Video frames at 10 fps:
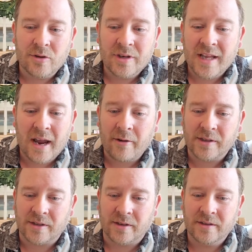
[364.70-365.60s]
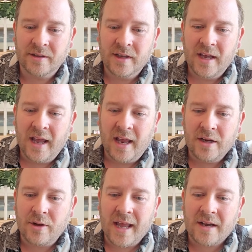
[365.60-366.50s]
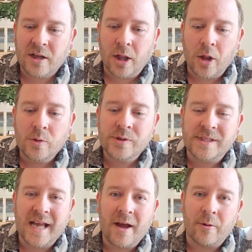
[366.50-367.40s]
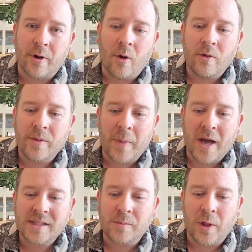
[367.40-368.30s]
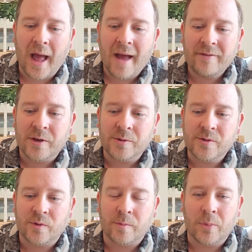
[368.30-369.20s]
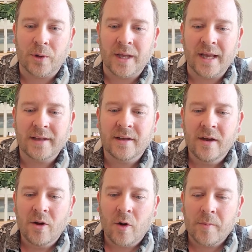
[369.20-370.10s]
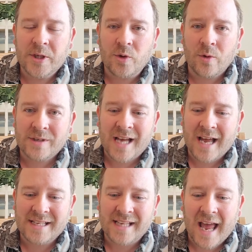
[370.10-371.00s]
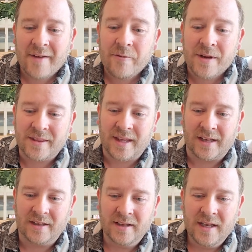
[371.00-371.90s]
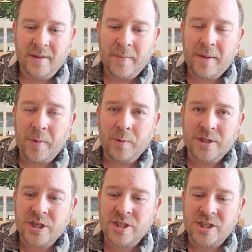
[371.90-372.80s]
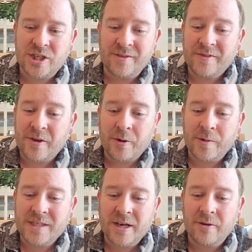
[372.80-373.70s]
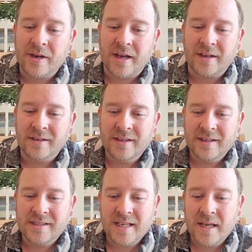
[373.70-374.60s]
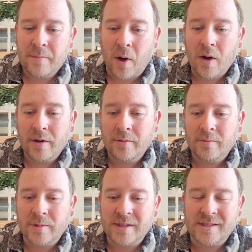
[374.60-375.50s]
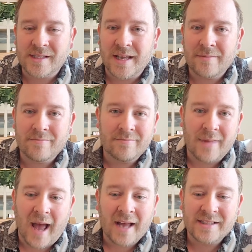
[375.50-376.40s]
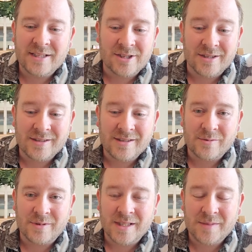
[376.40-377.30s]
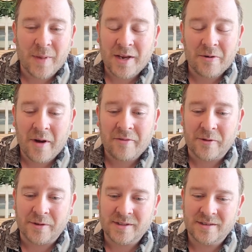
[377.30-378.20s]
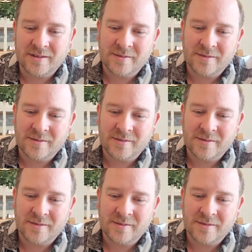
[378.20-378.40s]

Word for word: good character. And you can't close down all the possible avenues for bullying or majoritize everything. People would just shift their criteria to keep on with the same actions despite your effort.